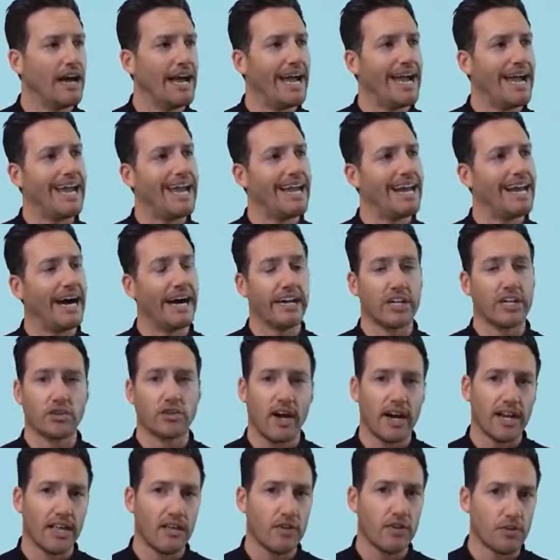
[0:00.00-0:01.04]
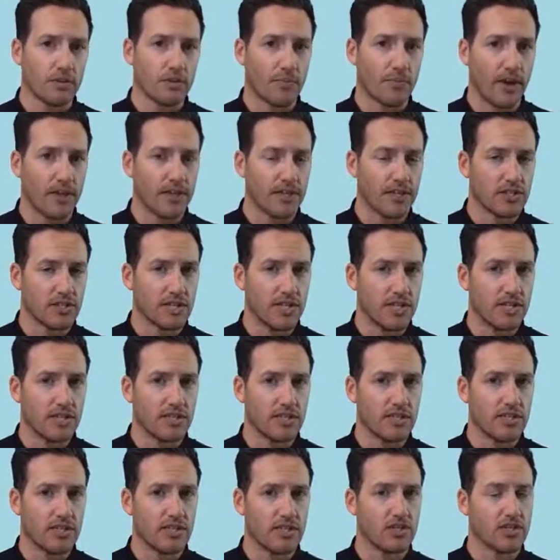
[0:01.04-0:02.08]
And I try to use
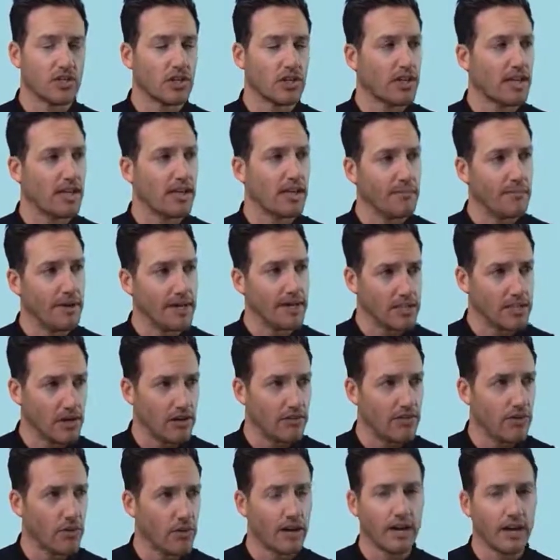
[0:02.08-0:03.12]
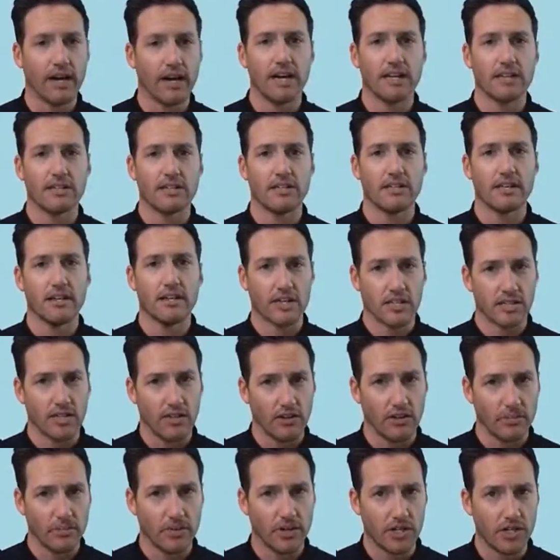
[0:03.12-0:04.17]
parentheses to keep myself organized, and
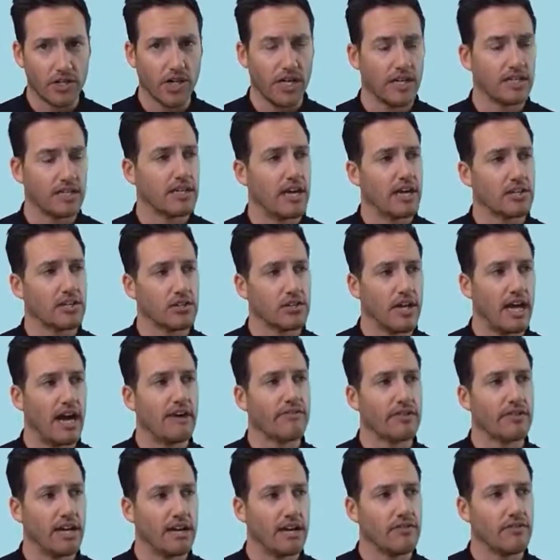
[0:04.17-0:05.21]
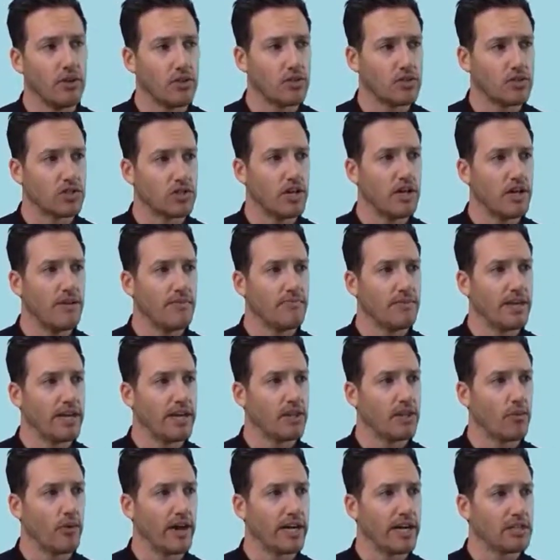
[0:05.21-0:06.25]
Excel appreciates that. So you have to have those
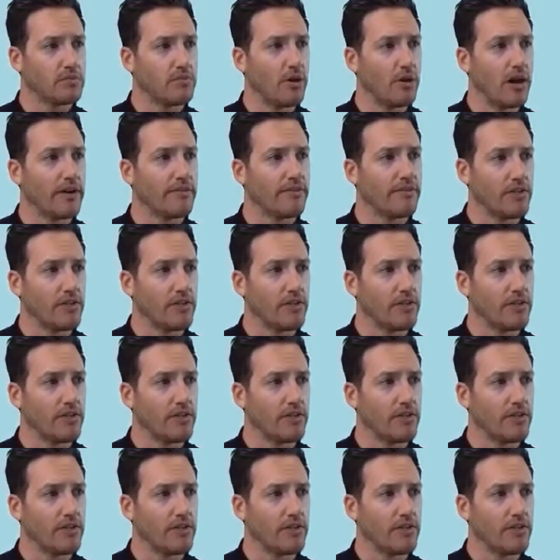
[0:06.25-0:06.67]
in the right spot.